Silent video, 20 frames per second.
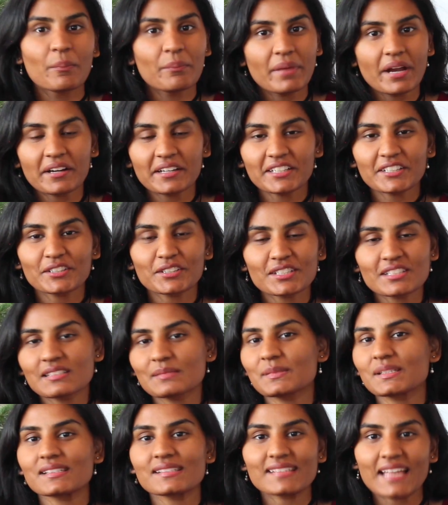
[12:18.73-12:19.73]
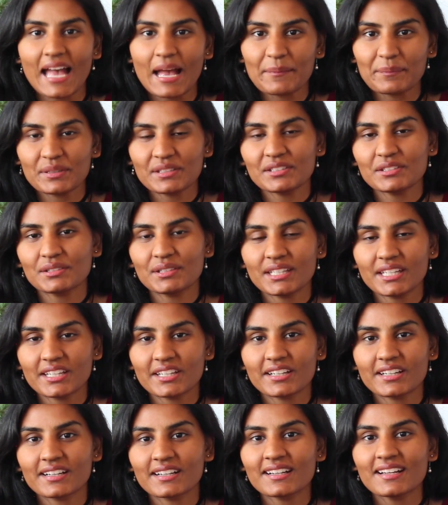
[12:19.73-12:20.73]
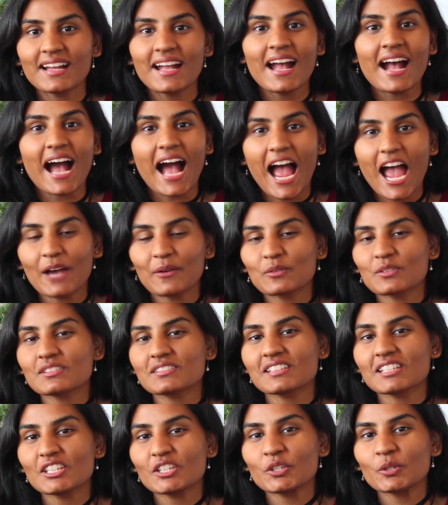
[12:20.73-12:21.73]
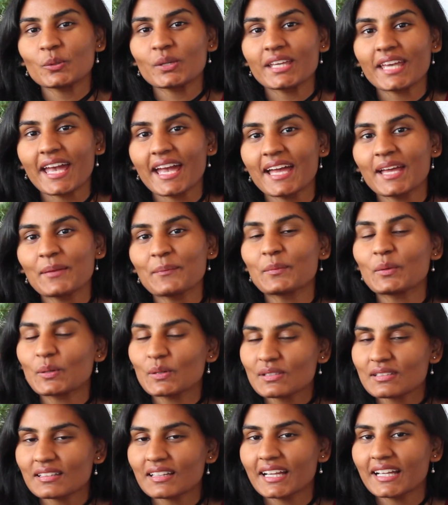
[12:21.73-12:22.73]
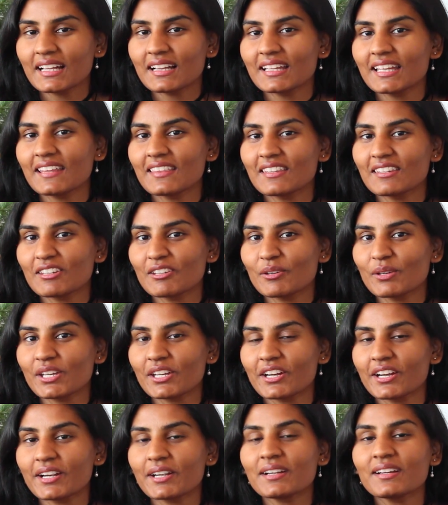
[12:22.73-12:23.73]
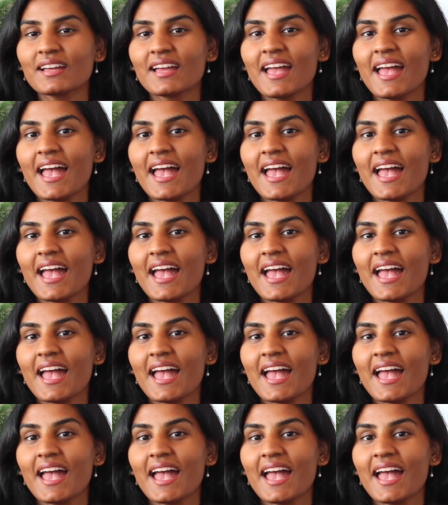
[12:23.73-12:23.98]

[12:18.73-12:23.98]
Merry Christmas, Happy New Year. I will see you again, most likely in the new year.